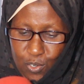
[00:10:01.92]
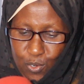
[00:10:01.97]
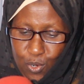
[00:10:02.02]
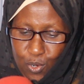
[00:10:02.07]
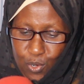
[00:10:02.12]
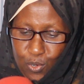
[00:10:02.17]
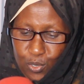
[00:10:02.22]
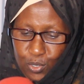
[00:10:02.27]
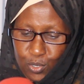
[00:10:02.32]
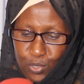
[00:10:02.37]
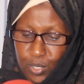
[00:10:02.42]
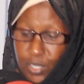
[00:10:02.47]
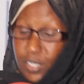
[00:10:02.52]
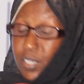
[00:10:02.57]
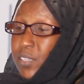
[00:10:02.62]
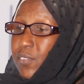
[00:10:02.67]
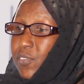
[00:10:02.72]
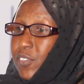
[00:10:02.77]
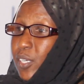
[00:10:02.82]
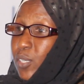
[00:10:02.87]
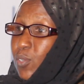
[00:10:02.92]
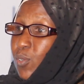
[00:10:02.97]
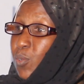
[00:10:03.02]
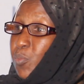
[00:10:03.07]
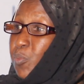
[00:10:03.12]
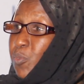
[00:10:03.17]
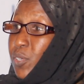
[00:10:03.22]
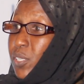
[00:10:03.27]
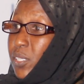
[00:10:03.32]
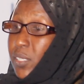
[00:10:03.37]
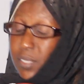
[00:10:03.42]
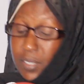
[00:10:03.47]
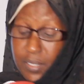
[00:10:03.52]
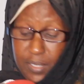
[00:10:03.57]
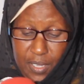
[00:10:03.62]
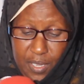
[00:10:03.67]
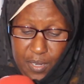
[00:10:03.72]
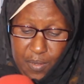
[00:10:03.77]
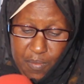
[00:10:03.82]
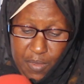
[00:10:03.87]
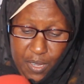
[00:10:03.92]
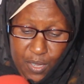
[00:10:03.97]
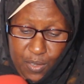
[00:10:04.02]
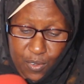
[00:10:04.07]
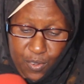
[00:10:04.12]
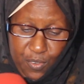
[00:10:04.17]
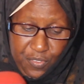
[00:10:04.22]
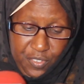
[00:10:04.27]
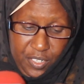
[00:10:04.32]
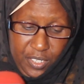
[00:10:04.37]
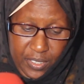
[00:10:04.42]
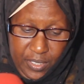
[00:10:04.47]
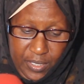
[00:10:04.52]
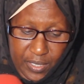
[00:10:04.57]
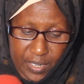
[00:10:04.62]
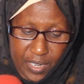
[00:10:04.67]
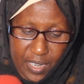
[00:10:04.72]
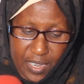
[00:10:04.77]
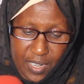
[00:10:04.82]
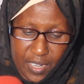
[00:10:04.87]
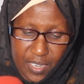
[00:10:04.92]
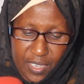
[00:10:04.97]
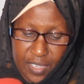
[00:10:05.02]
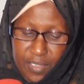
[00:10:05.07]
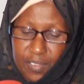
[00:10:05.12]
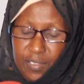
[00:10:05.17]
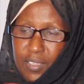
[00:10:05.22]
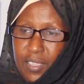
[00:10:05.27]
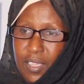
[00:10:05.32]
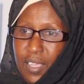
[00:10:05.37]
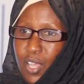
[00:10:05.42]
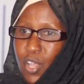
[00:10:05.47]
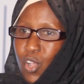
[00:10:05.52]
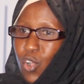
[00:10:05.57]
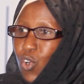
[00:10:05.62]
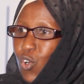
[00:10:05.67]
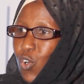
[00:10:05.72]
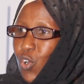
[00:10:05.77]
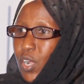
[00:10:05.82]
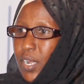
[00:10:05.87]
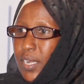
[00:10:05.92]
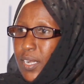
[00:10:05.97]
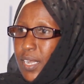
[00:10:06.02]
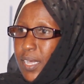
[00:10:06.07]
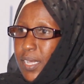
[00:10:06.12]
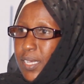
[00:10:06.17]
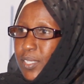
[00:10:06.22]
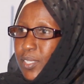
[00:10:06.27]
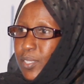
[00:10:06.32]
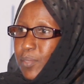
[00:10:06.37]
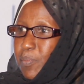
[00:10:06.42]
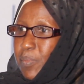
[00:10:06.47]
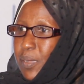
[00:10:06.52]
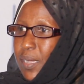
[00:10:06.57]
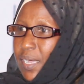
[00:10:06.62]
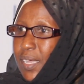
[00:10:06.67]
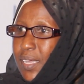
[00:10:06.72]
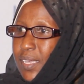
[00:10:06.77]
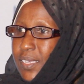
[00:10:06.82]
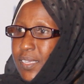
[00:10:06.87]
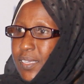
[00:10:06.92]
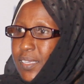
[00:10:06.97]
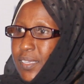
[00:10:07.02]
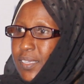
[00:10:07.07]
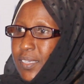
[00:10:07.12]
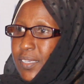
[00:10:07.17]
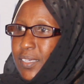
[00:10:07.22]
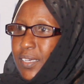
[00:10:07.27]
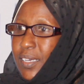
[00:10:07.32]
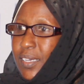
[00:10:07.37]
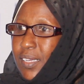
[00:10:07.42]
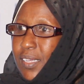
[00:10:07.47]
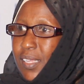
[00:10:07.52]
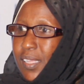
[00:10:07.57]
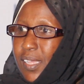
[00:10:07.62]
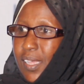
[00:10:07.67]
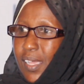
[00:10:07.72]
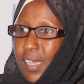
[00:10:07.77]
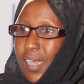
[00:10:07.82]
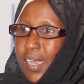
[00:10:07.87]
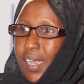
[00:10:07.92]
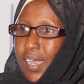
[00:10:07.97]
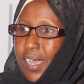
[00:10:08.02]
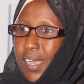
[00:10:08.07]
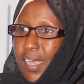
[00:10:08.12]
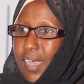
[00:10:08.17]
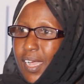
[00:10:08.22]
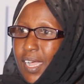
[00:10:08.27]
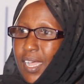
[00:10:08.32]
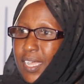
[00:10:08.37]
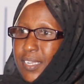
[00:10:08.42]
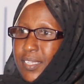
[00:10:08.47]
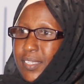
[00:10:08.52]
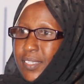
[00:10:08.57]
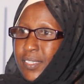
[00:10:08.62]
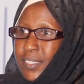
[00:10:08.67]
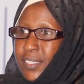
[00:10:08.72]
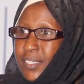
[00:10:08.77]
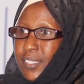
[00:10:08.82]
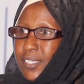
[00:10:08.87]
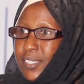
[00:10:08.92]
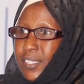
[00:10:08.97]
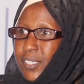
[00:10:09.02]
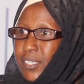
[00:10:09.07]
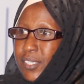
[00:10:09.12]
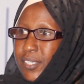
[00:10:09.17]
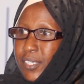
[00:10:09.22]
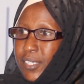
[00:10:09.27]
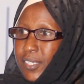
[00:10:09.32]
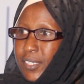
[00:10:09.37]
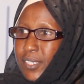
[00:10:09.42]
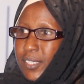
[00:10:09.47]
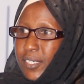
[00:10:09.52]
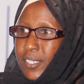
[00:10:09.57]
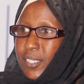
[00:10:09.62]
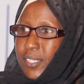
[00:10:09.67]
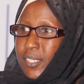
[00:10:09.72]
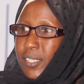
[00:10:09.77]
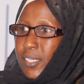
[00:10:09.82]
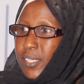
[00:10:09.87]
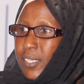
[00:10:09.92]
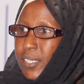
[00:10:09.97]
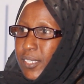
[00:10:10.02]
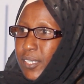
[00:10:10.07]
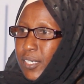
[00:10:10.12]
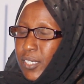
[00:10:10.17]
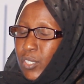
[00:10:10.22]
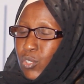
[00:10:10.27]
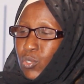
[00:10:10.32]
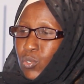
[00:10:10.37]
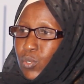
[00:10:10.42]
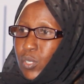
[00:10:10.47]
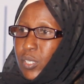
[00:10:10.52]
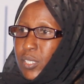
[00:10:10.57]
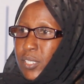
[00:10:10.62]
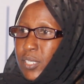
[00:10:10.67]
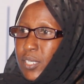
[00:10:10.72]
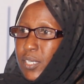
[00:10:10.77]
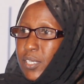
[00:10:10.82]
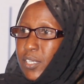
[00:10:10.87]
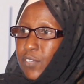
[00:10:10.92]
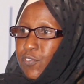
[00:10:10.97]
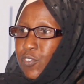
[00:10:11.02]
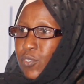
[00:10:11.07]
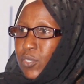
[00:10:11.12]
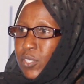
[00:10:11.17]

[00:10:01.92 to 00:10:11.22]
honor to deliver the opening statement of this training organized by ICTJ, that is the International Center for